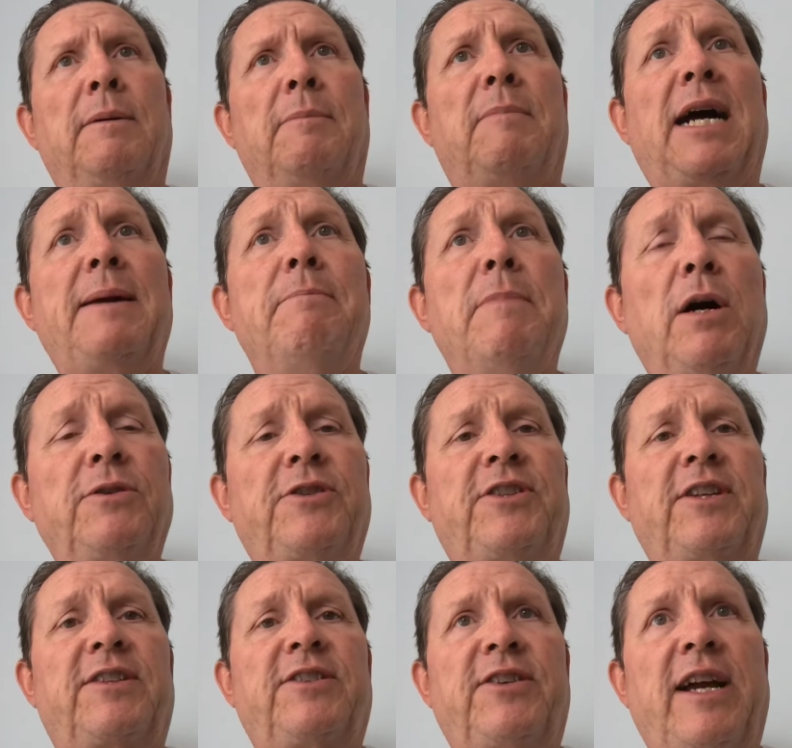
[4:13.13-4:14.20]
My most
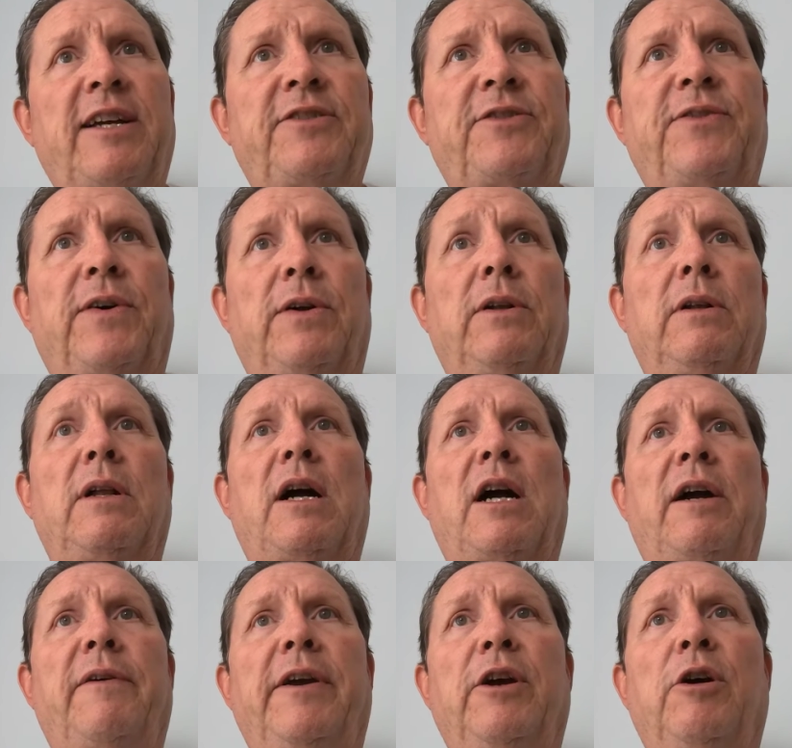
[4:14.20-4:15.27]
successful
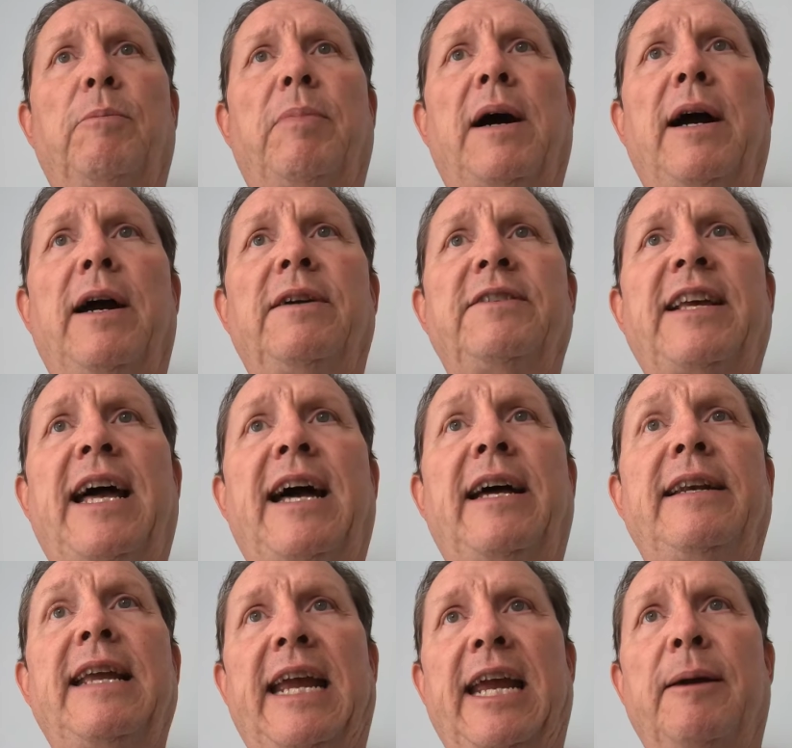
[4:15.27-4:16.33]
REO buyers
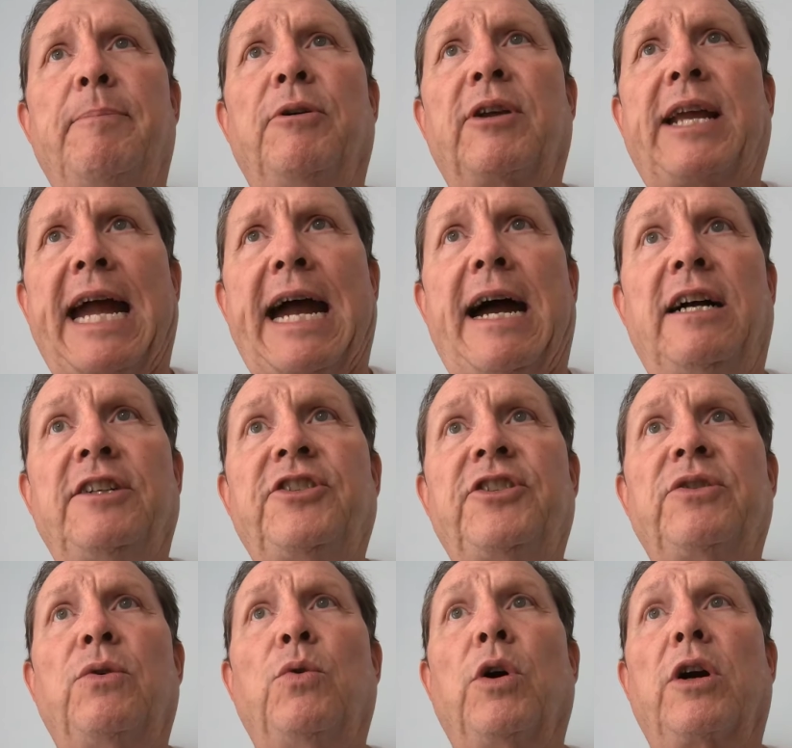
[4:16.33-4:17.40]
had ample
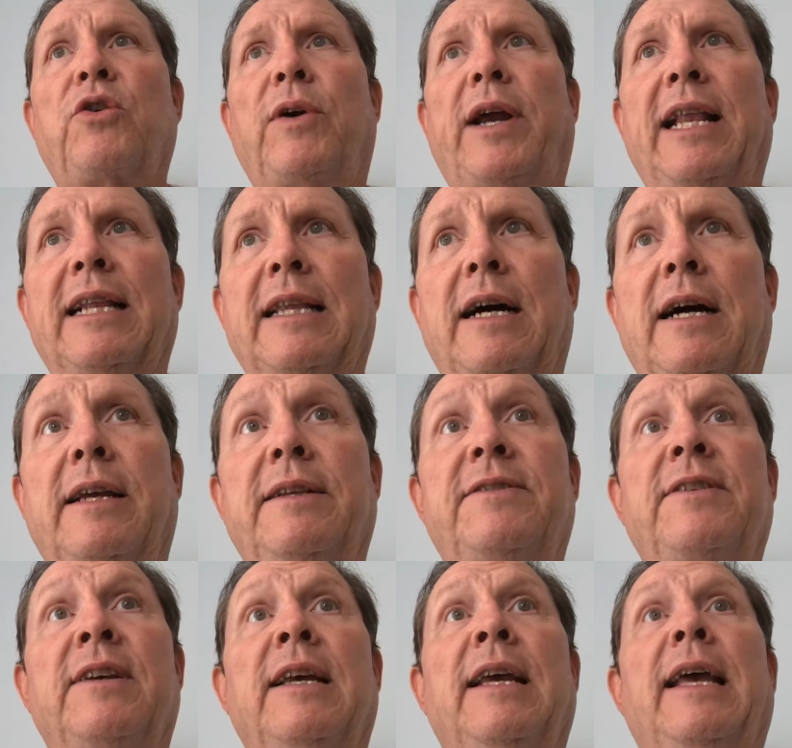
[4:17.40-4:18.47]
cash or credit
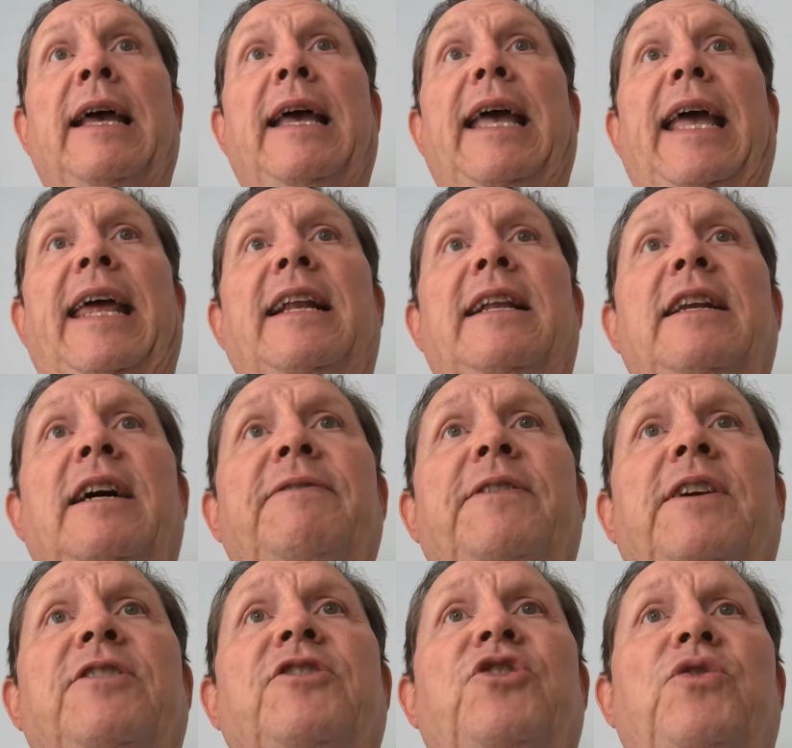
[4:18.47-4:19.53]
lines and enough
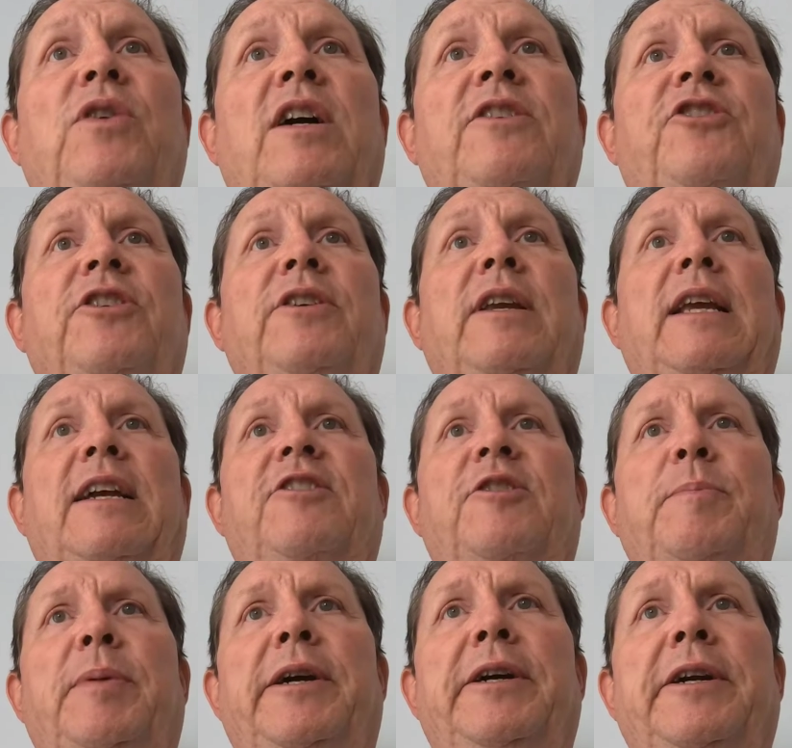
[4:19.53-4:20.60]
construction
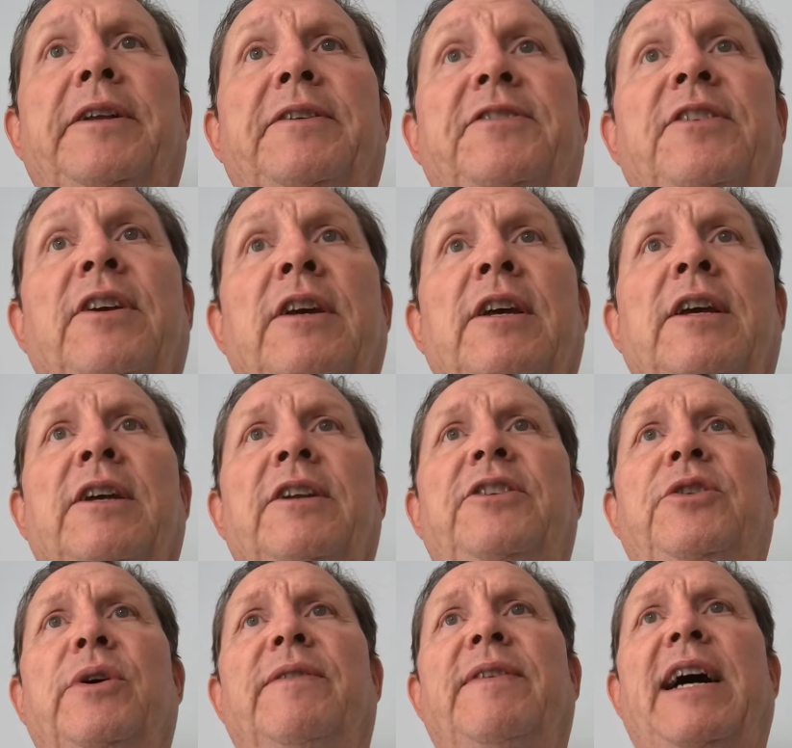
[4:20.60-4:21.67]
experience
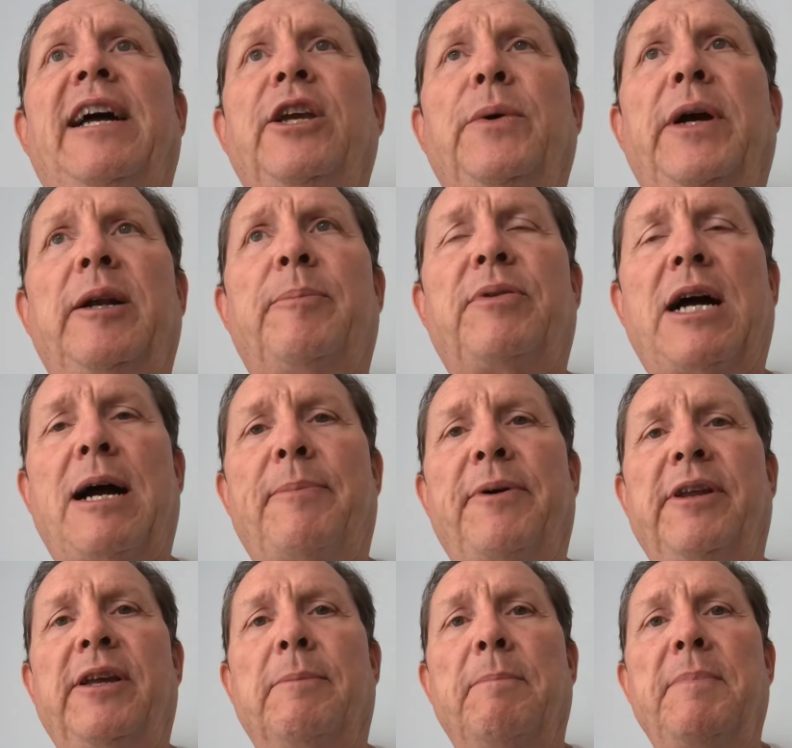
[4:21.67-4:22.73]
to evaluate a
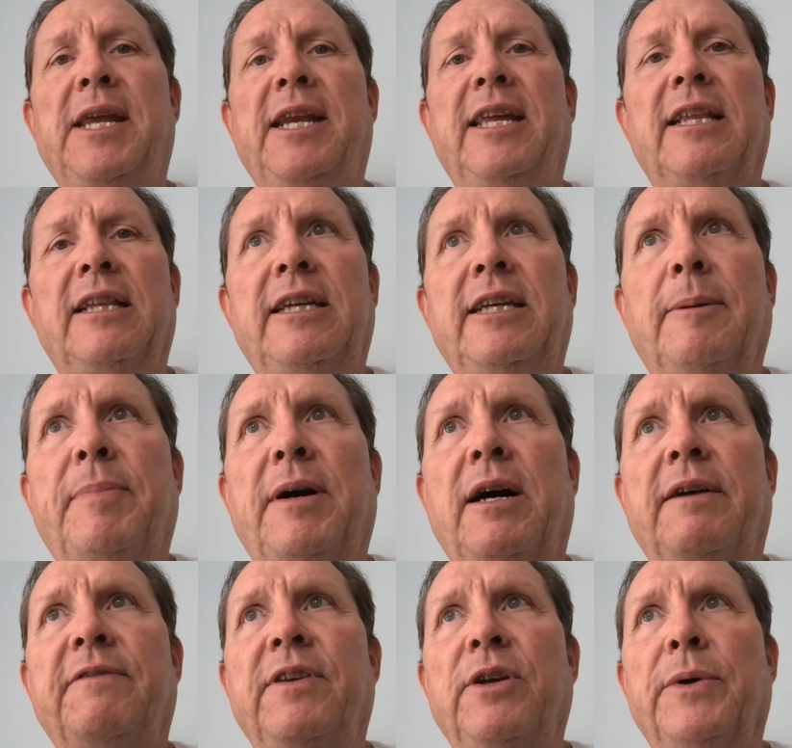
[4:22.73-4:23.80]
property immediately
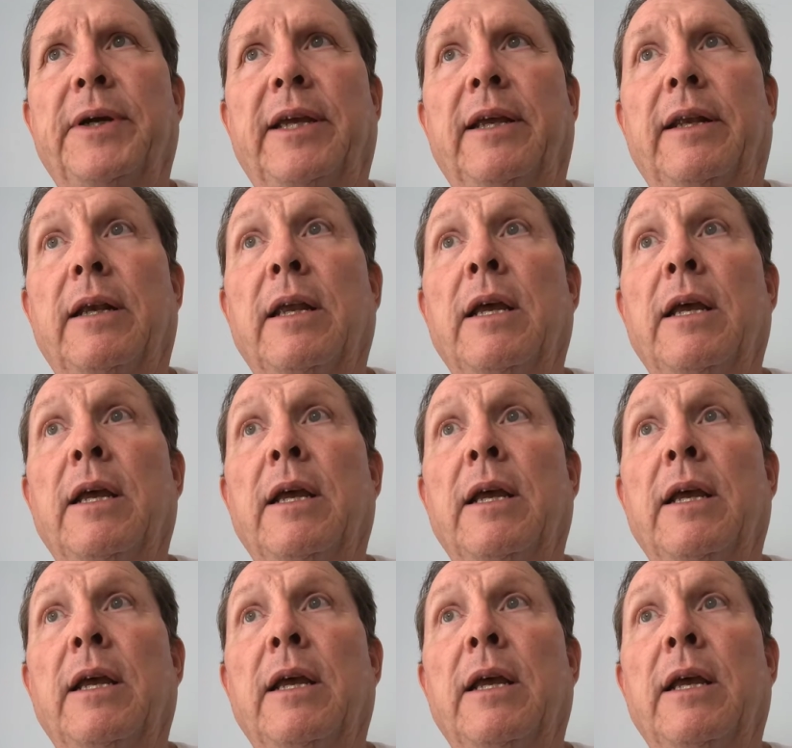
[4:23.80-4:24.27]
upon viewing it.